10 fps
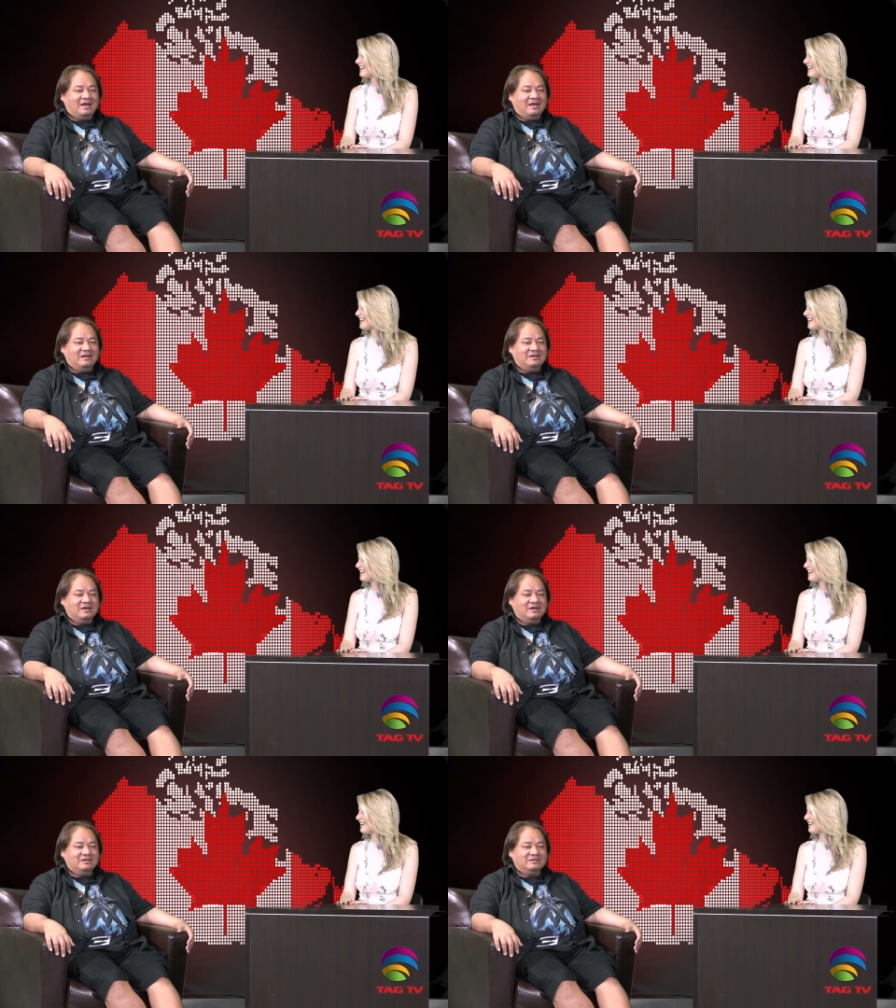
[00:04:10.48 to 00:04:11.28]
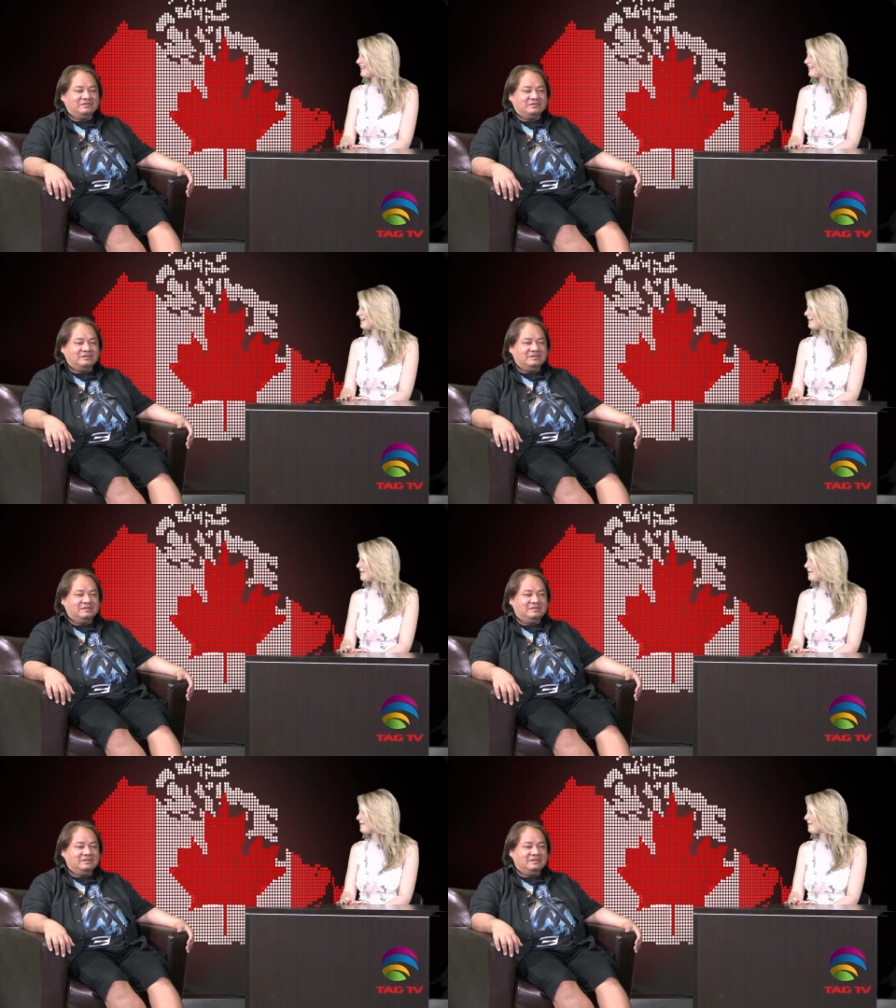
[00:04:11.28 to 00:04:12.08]
i don't know how to co-
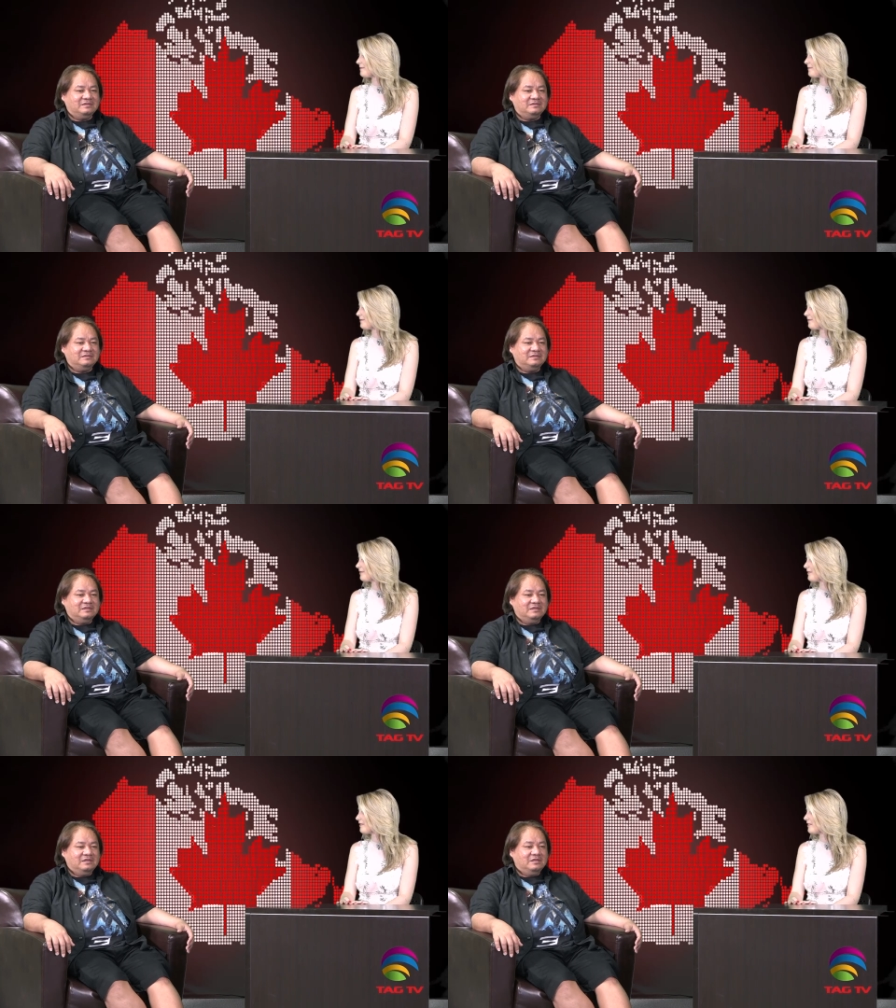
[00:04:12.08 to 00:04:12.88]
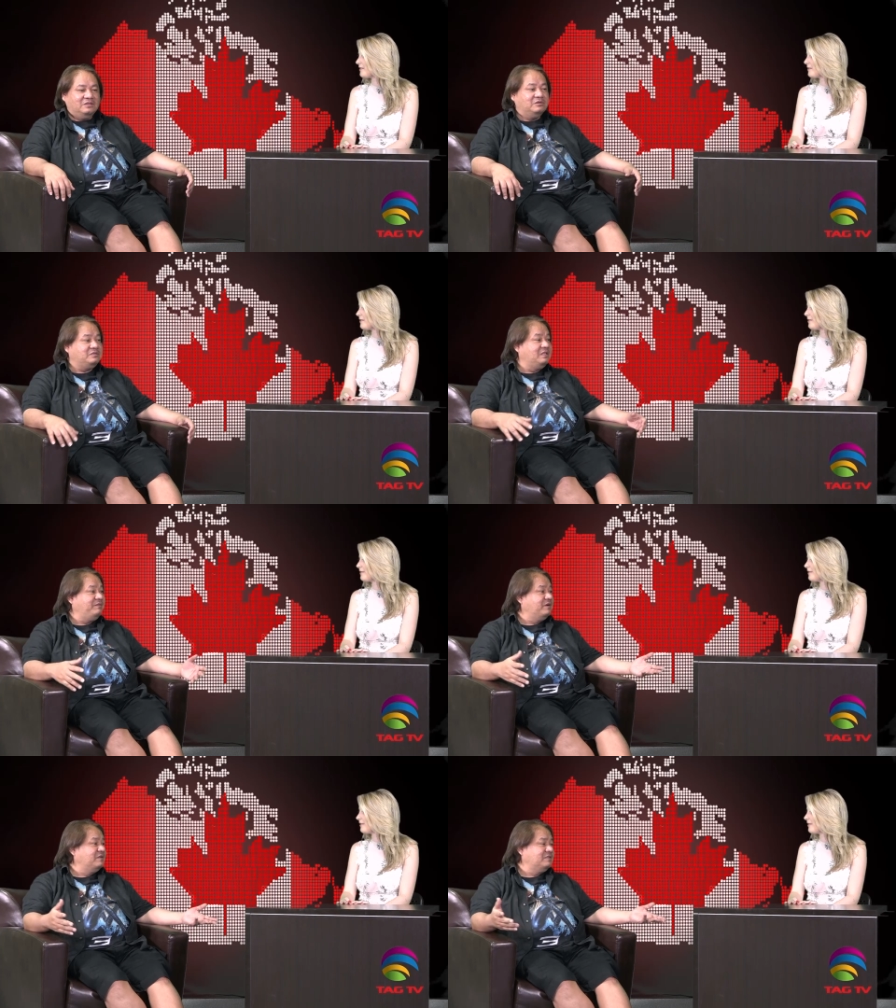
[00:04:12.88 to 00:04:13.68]
those
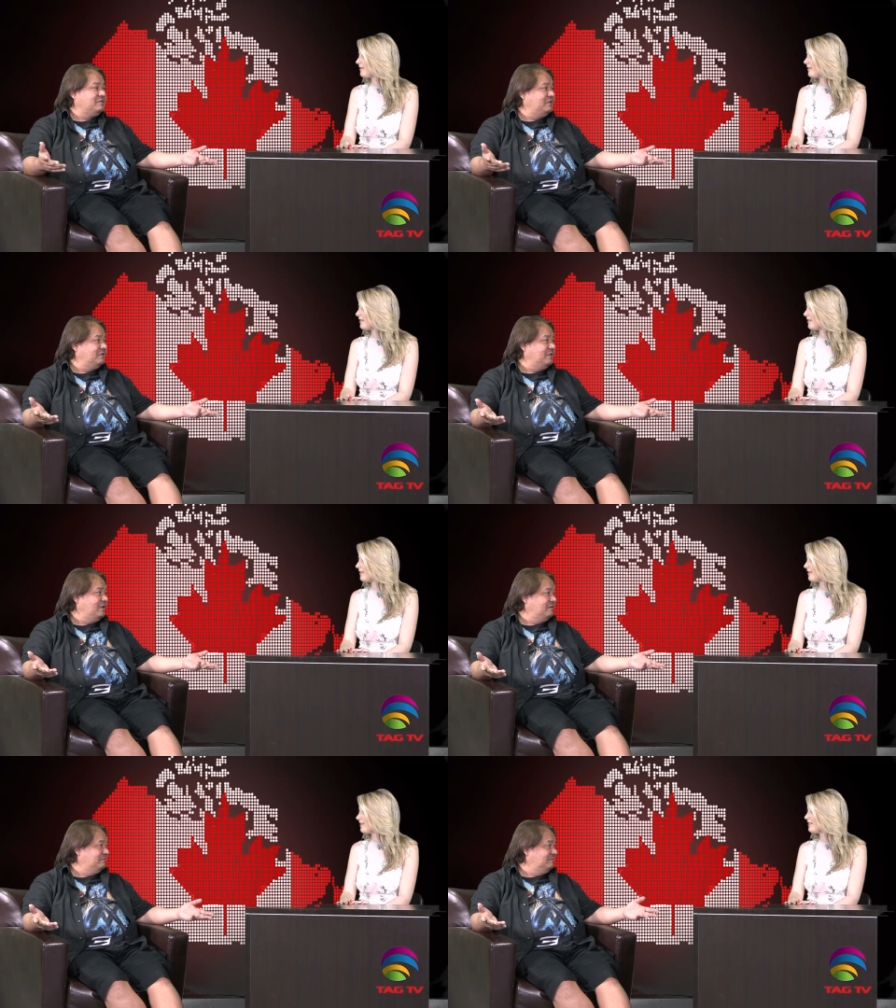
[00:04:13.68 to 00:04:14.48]
living on the street like